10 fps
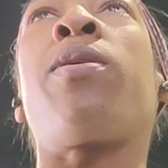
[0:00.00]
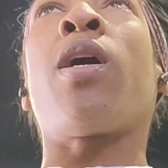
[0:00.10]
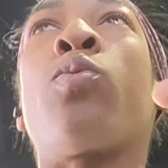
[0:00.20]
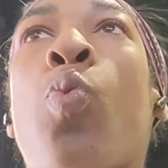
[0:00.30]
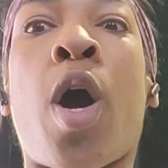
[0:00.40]

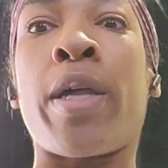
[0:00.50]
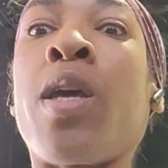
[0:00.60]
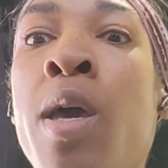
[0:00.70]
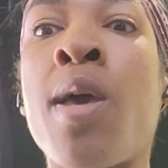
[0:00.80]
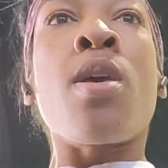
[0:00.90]
Because 1
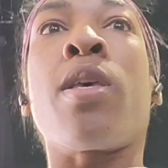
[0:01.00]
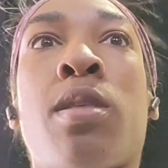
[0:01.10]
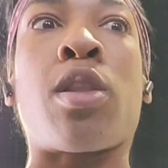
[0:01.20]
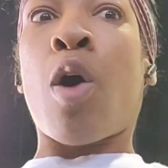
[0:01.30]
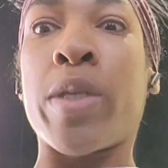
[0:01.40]
is
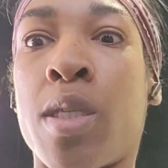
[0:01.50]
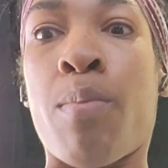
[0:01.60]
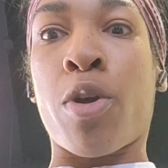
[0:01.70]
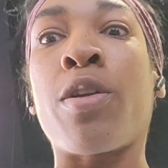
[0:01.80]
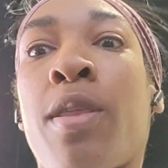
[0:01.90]
the lowest
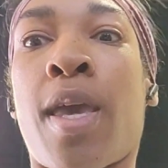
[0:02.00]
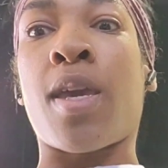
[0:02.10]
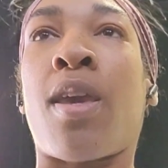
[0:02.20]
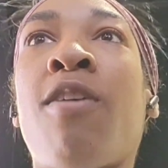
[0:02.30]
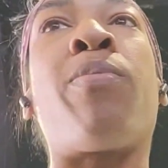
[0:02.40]
number that they
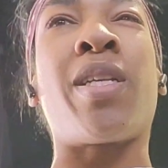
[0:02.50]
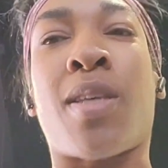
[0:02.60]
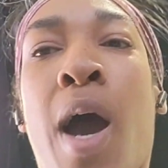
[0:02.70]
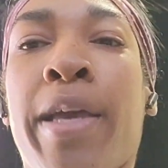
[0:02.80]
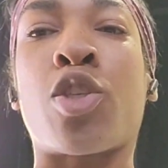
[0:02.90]
can give, but it's the
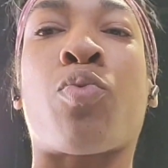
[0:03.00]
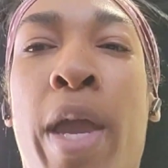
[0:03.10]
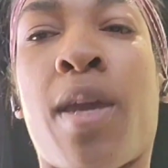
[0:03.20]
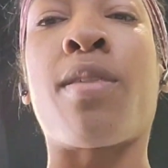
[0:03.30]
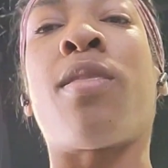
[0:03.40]
highest
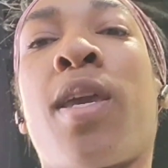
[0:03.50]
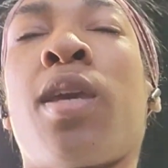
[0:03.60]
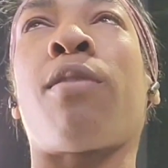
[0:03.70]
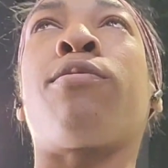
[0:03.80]
rank that they can give.